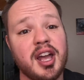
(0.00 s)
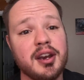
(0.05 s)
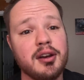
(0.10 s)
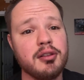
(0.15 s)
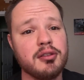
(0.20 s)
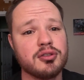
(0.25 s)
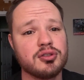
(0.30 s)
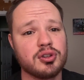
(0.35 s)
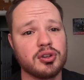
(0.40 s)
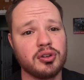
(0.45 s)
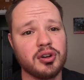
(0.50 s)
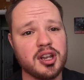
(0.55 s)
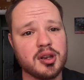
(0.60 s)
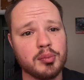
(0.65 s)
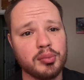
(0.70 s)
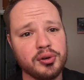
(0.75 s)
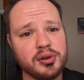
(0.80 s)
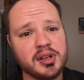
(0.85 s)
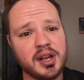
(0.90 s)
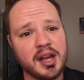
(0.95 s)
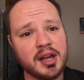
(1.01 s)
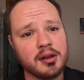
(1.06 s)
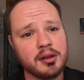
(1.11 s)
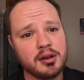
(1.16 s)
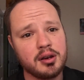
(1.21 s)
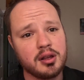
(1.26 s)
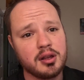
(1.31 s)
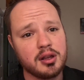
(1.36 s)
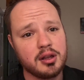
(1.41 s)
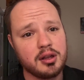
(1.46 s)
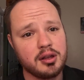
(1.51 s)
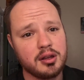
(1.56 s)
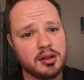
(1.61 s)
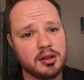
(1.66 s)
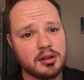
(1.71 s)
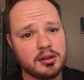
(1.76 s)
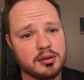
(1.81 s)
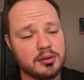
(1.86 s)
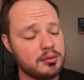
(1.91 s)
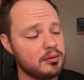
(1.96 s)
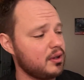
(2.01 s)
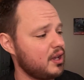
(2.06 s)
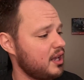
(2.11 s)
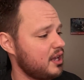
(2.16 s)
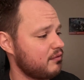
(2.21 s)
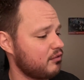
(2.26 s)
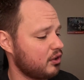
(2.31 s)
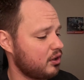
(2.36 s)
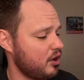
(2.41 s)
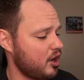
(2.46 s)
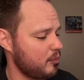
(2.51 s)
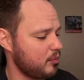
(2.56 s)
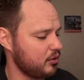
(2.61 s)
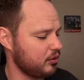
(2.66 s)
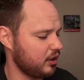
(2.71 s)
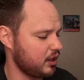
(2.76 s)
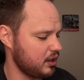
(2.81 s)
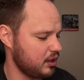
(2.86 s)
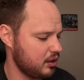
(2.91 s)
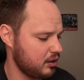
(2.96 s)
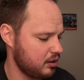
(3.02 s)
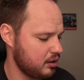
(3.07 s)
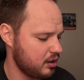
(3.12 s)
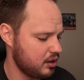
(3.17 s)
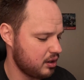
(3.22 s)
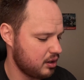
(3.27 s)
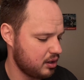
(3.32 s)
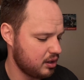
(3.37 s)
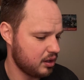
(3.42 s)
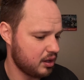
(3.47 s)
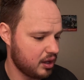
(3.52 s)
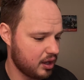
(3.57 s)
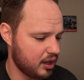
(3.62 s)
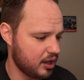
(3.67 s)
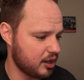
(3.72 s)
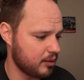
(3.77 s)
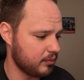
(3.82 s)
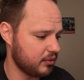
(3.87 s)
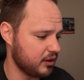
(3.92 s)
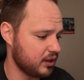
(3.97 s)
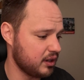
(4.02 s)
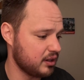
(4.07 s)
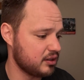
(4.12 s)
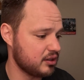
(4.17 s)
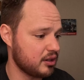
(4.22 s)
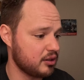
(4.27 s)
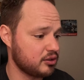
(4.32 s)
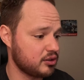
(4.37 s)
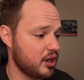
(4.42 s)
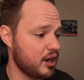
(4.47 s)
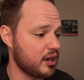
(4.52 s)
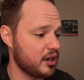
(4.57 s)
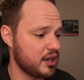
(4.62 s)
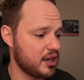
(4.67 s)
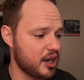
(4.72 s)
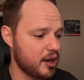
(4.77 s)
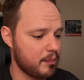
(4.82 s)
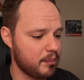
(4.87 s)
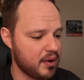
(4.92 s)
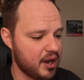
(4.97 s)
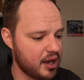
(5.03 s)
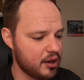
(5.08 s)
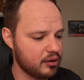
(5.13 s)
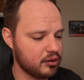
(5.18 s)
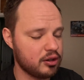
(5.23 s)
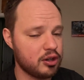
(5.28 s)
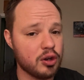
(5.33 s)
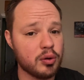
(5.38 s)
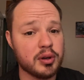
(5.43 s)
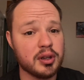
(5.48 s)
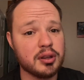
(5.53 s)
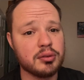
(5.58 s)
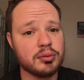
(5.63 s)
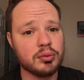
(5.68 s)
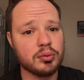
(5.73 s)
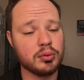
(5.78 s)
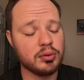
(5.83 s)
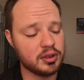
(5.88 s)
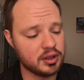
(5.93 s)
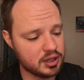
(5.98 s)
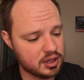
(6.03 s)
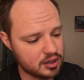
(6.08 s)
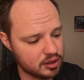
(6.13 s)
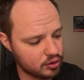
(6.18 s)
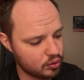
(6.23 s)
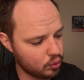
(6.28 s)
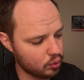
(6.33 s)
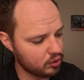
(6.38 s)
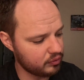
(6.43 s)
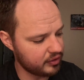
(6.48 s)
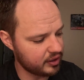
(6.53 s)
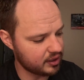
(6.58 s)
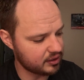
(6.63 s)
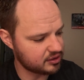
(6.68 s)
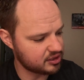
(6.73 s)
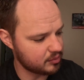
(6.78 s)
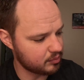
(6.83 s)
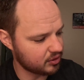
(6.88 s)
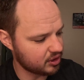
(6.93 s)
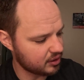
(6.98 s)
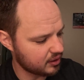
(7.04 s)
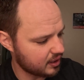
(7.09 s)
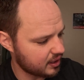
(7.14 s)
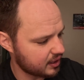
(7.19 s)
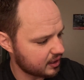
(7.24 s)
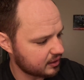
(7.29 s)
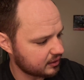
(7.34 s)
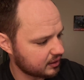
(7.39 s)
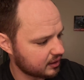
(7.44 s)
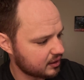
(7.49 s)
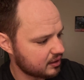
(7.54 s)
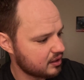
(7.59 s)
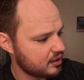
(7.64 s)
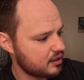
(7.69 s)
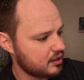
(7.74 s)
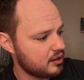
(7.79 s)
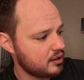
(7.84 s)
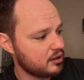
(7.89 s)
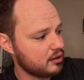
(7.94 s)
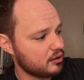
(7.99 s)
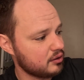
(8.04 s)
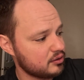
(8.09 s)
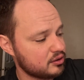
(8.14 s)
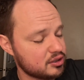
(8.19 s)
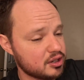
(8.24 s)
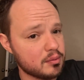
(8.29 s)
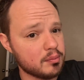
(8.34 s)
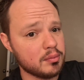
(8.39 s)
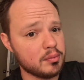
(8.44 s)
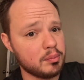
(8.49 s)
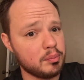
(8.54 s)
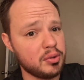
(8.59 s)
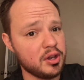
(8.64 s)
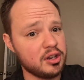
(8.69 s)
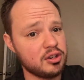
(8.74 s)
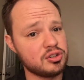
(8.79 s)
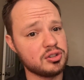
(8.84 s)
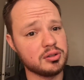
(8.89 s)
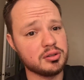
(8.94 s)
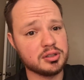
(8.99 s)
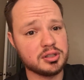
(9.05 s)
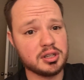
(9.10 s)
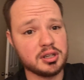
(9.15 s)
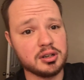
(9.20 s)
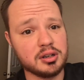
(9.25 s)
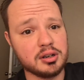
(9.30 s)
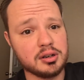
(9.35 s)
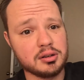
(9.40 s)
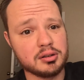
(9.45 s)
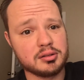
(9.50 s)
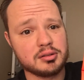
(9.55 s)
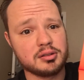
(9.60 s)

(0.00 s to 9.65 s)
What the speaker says: I know there's a great book out, I have the copy right here, that's talking about going through the Corvette assembly line. Like, there's some pictures here.